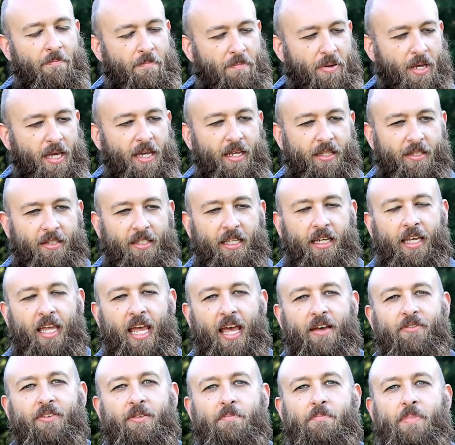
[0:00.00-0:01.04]
big, thick,
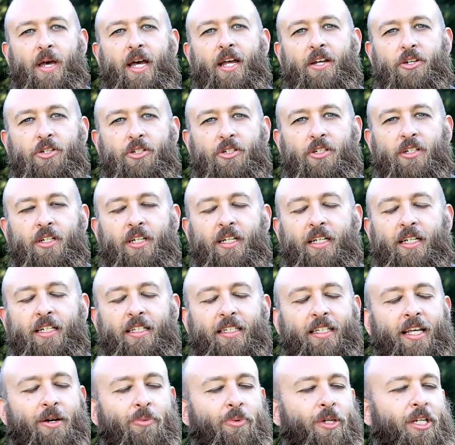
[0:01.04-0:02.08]
heavy bench
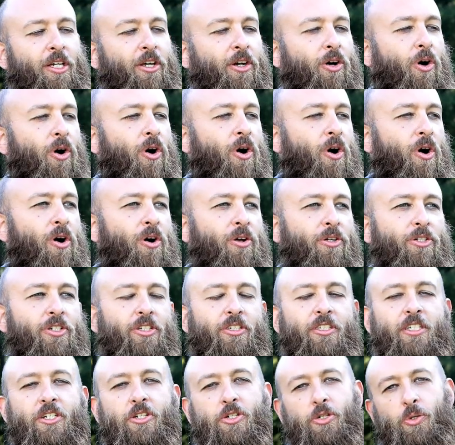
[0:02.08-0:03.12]
that we could all
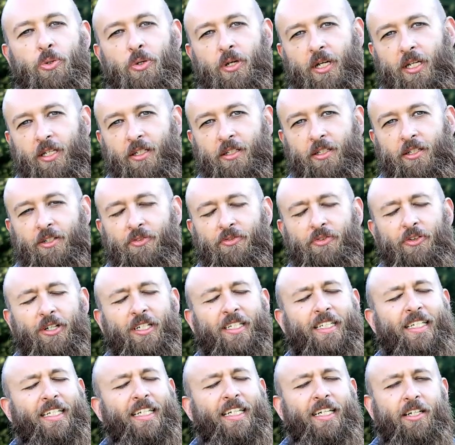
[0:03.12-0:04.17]
just enjoy for
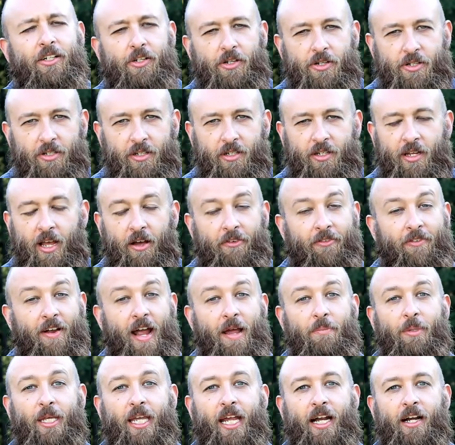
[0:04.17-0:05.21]
years, a
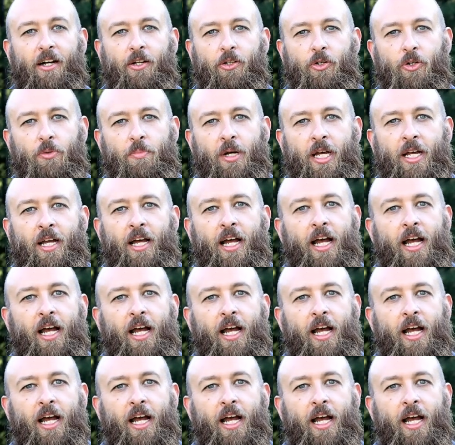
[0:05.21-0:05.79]
family heirloom,